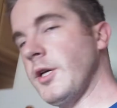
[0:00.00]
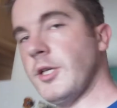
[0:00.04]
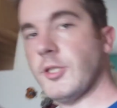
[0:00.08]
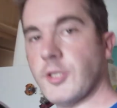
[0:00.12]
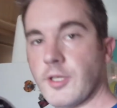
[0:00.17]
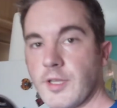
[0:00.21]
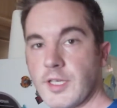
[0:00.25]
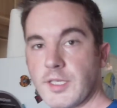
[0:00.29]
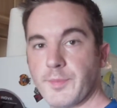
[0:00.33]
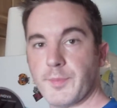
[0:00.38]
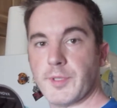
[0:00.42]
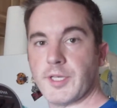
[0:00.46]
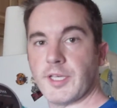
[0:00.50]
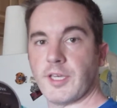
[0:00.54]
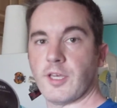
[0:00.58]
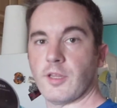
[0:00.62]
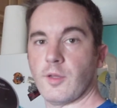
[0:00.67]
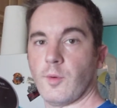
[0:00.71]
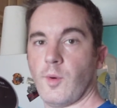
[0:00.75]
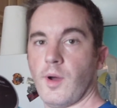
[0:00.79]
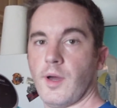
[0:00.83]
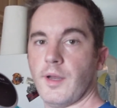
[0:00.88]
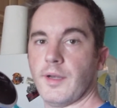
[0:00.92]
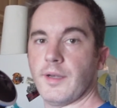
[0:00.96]
So this
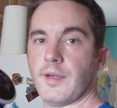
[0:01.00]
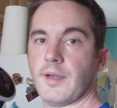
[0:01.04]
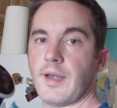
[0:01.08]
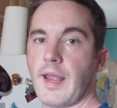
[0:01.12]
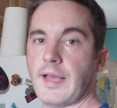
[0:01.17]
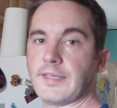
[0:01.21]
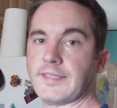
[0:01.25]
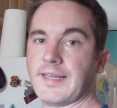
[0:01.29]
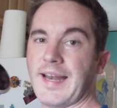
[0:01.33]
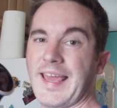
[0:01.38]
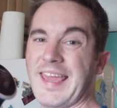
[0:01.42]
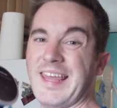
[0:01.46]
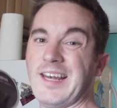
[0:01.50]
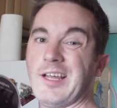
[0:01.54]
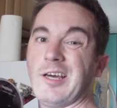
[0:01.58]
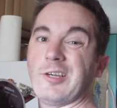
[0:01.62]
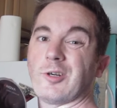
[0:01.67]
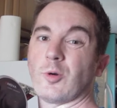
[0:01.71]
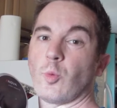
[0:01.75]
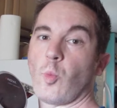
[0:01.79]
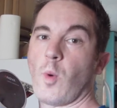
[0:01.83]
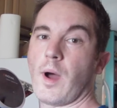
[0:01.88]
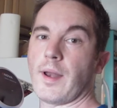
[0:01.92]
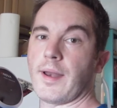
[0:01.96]
particular one has an
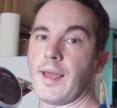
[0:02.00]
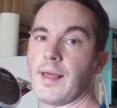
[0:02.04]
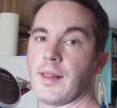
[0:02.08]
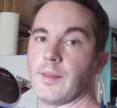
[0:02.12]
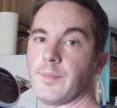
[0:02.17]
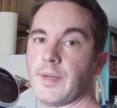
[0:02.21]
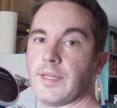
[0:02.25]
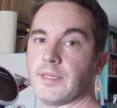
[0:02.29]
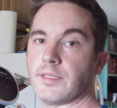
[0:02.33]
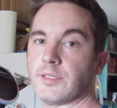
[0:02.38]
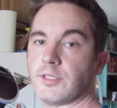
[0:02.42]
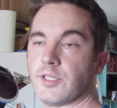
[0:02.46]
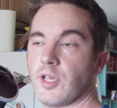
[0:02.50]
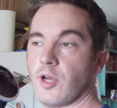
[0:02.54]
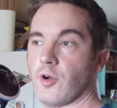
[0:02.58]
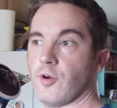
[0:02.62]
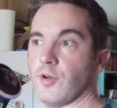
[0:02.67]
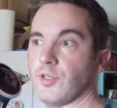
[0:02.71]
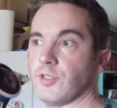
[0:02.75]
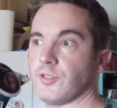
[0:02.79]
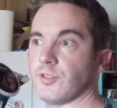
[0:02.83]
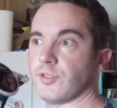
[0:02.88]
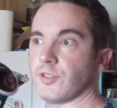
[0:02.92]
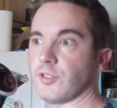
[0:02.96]
800 watt element, so
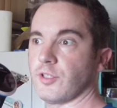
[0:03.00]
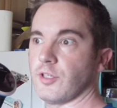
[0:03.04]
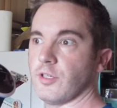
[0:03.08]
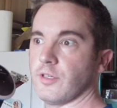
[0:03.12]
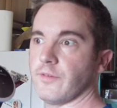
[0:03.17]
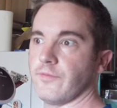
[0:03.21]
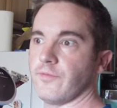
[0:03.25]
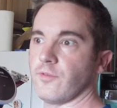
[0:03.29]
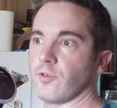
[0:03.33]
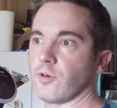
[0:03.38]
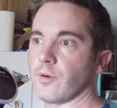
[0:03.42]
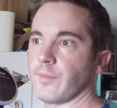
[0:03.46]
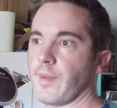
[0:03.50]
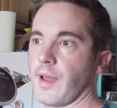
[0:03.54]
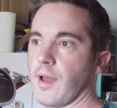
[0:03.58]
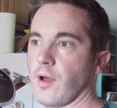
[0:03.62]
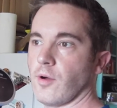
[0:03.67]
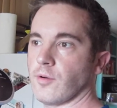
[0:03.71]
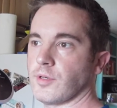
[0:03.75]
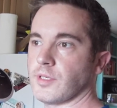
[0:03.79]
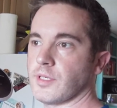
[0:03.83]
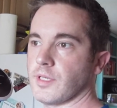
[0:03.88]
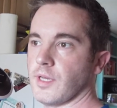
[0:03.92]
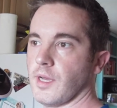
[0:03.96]
it's good for
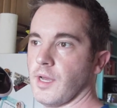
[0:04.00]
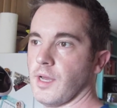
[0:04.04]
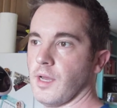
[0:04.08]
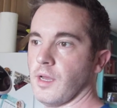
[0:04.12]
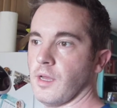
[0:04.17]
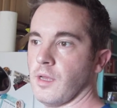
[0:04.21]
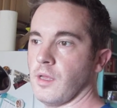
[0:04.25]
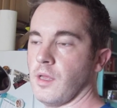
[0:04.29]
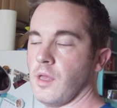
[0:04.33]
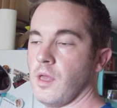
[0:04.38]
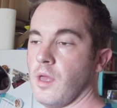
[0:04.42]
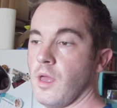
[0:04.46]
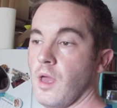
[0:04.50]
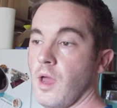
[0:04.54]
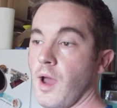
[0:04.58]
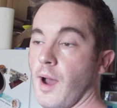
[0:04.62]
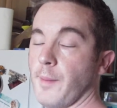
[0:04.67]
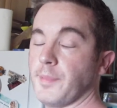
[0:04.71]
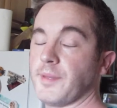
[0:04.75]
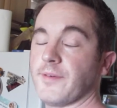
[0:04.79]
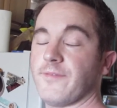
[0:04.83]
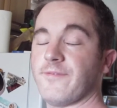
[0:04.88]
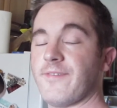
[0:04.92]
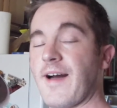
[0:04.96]
about up
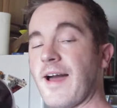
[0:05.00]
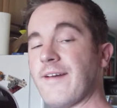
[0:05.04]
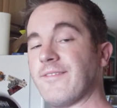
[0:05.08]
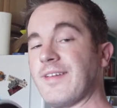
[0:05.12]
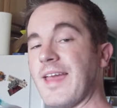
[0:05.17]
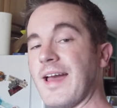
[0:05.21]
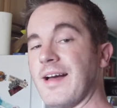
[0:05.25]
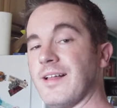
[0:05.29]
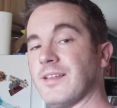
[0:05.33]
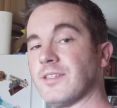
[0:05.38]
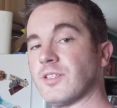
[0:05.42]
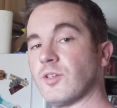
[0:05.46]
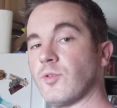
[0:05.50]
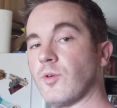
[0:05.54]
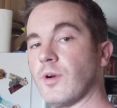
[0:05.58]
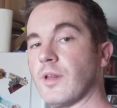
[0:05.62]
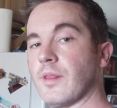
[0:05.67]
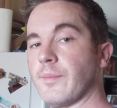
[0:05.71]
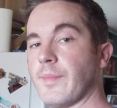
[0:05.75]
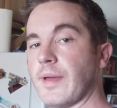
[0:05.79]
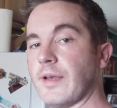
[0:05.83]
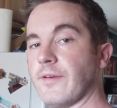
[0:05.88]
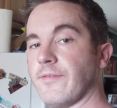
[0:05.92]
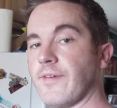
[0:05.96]
to 5 gallons
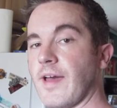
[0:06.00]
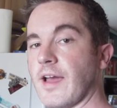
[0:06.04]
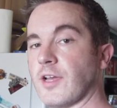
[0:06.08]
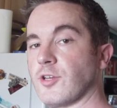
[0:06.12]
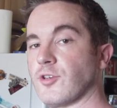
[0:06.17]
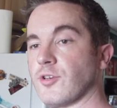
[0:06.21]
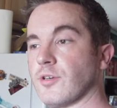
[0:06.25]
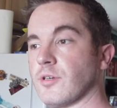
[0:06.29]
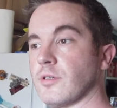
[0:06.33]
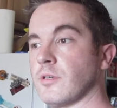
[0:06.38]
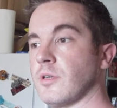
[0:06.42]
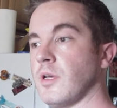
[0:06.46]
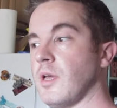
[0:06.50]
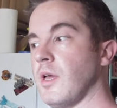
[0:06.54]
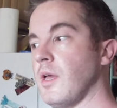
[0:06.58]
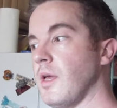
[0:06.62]
according to the manufacturer.